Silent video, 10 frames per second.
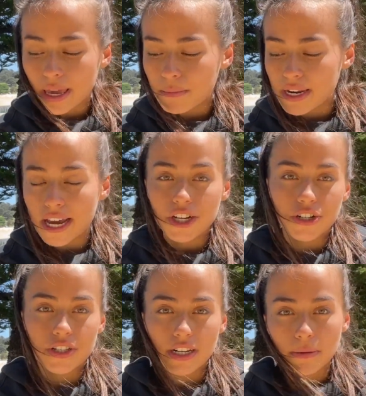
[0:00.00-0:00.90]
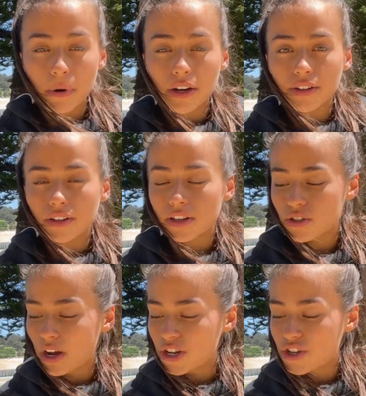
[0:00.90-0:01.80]
I'm an actress and a model,
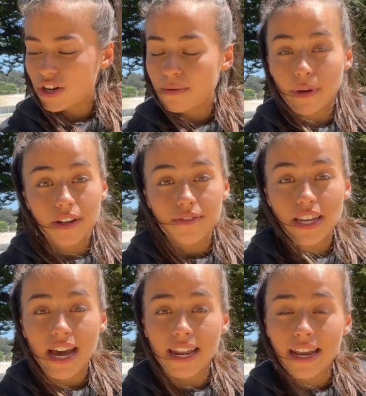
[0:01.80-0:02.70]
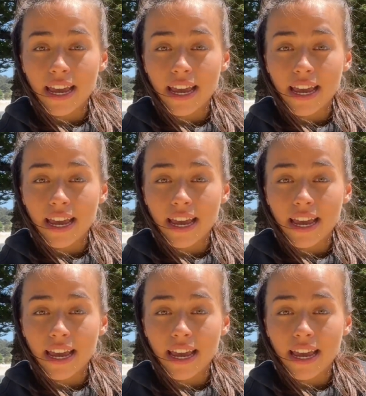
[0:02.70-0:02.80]
so I share a bit of that.